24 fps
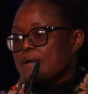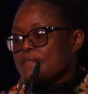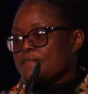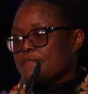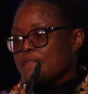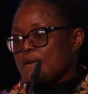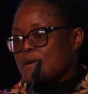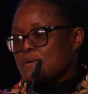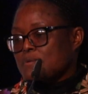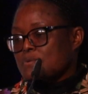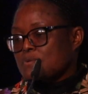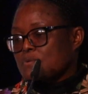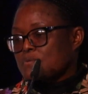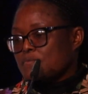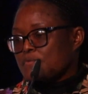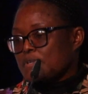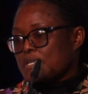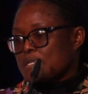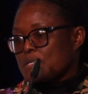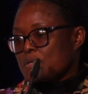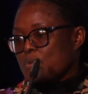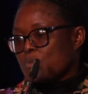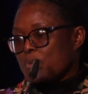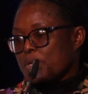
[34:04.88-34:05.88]
are found
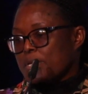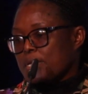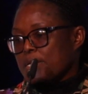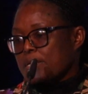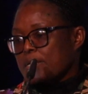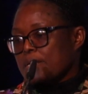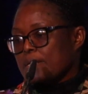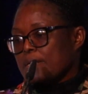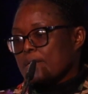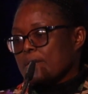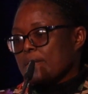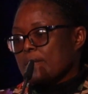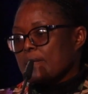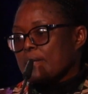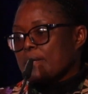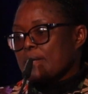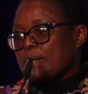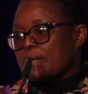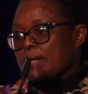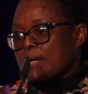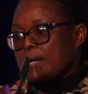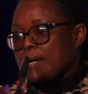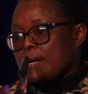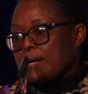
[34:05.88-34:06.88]
very weak,
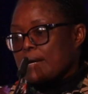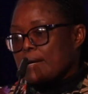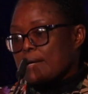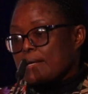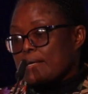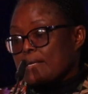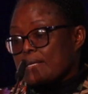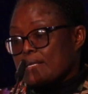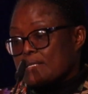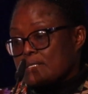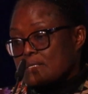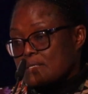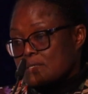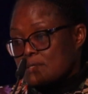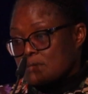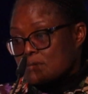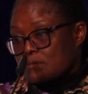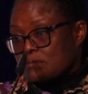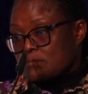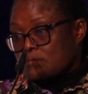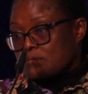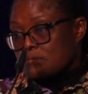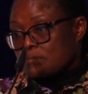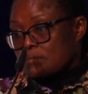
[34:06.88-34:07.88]
and
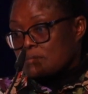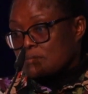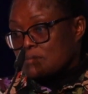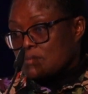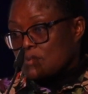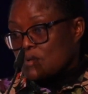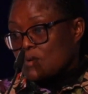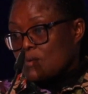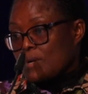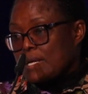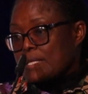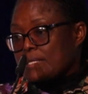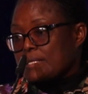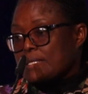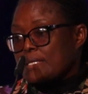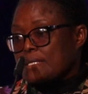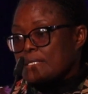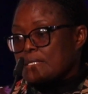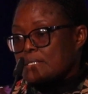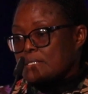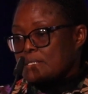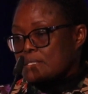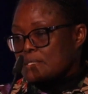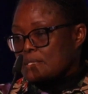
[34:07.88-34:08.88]

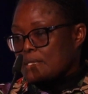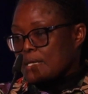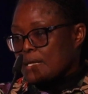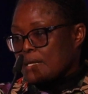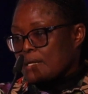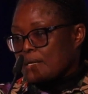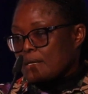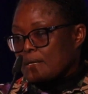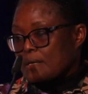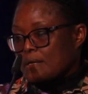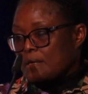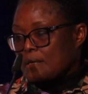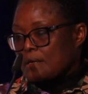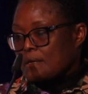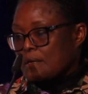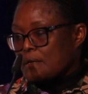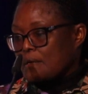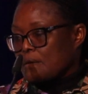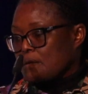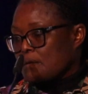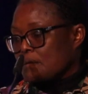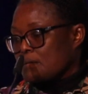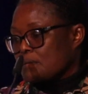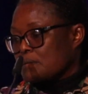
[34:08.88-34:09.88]
nowadays
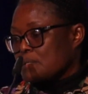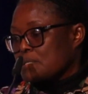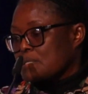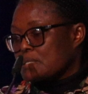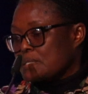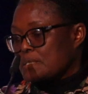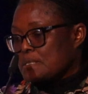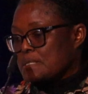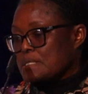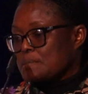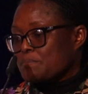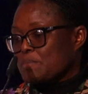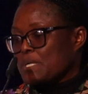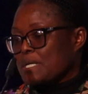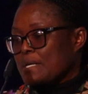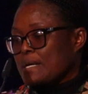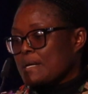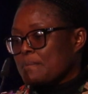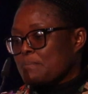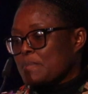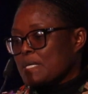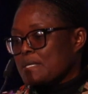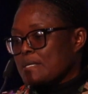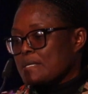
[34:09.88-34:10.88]
it is
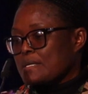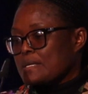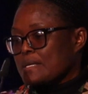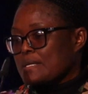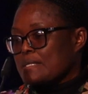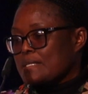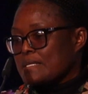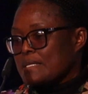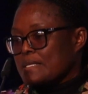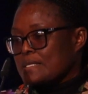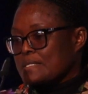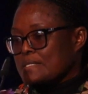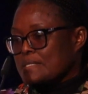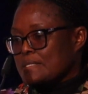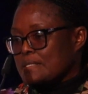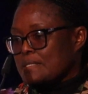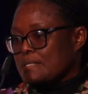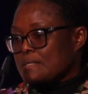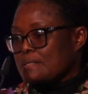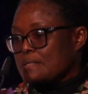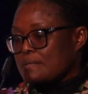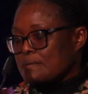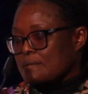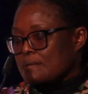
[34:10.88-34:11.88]
becoming an
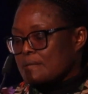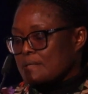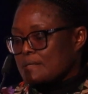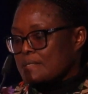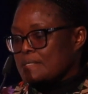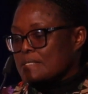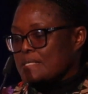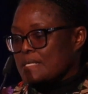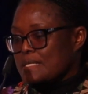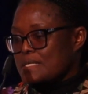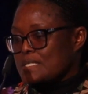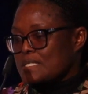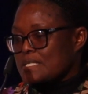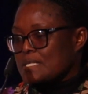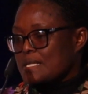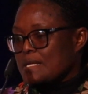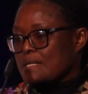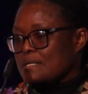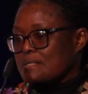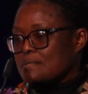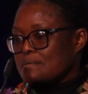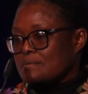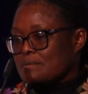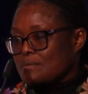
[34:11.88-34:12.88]

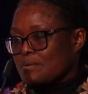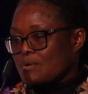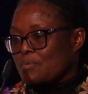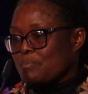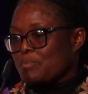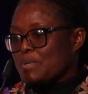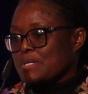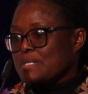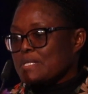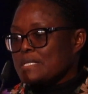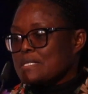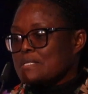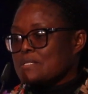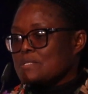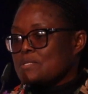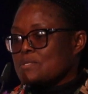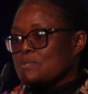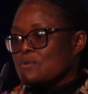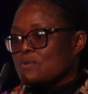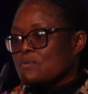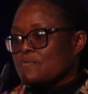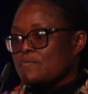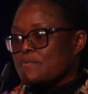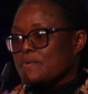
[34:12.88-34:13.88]
essential
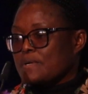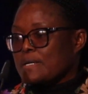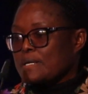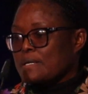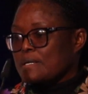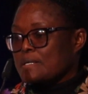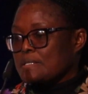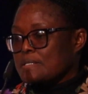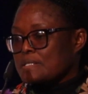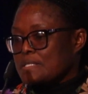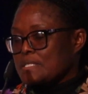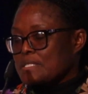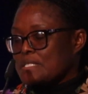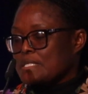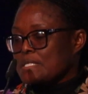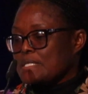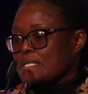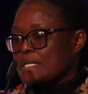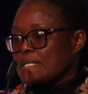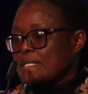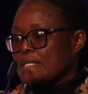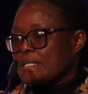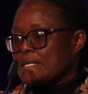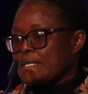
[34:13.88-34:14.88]
component of
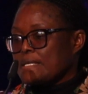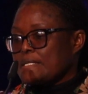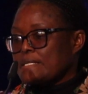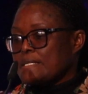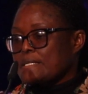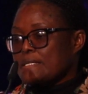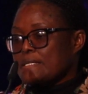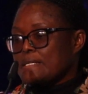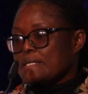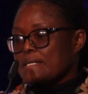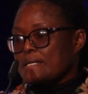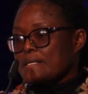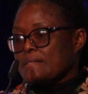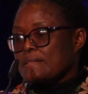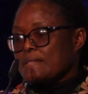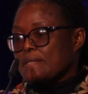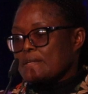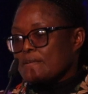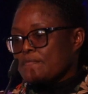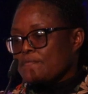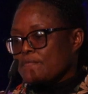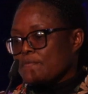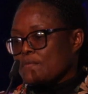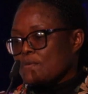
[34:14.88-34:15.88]
teaching and learning, and
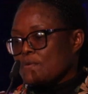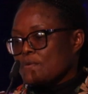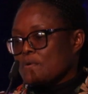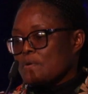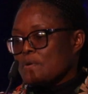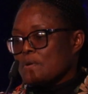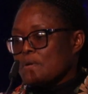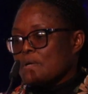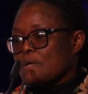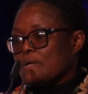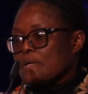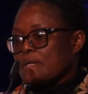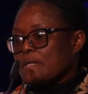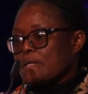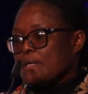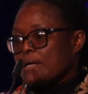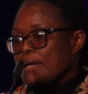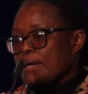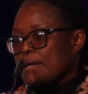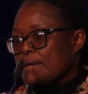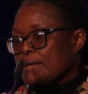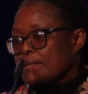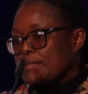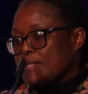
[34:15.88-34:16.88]
therefore
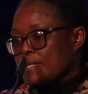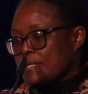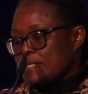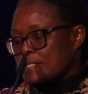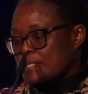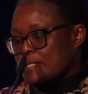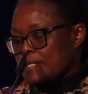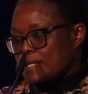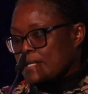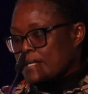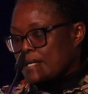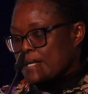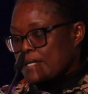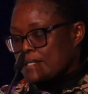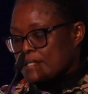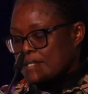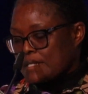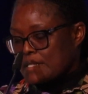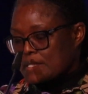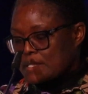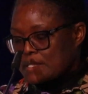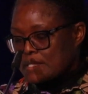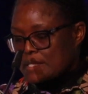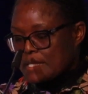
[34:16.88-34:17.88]
there is a
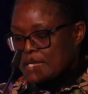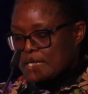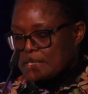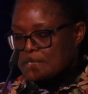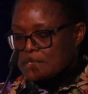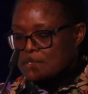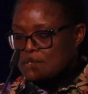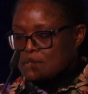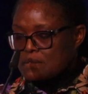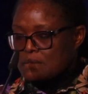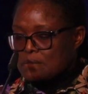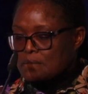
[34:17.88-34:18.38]
guidance that